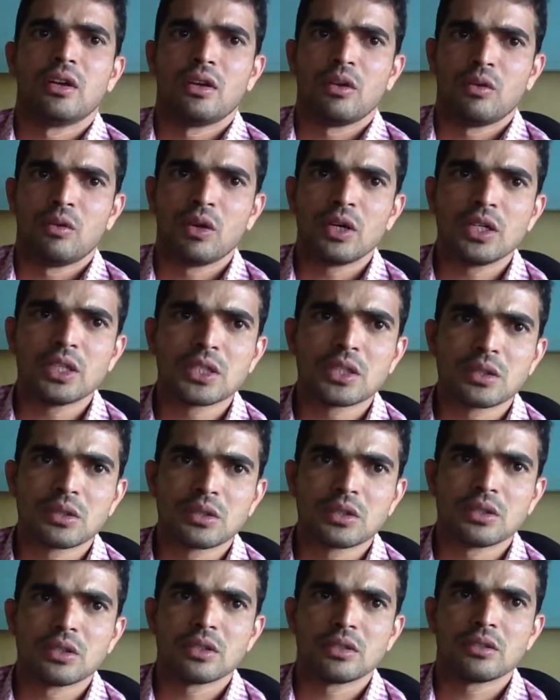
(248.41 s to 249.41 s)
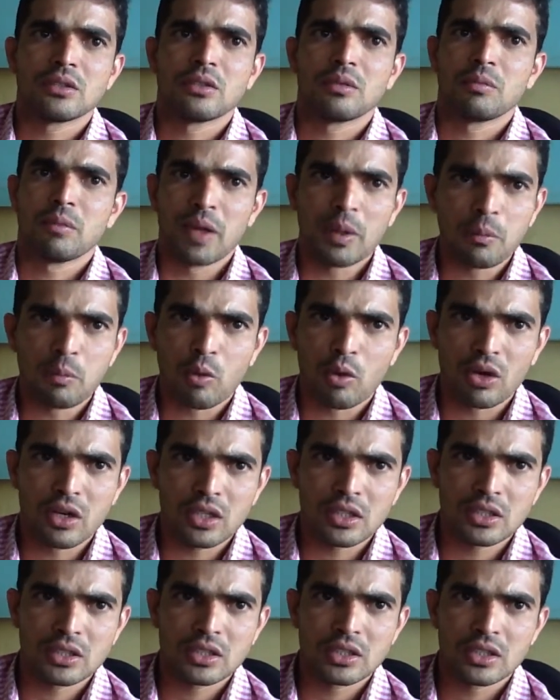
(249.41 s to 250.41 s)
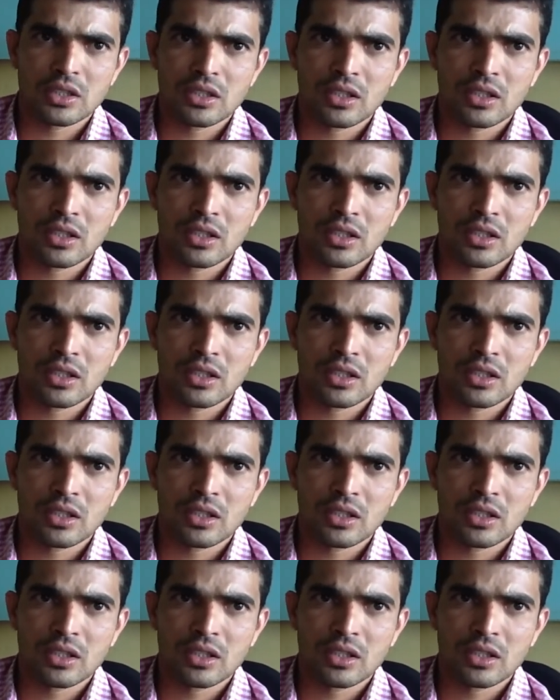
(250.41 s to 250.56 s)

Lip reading: what is my product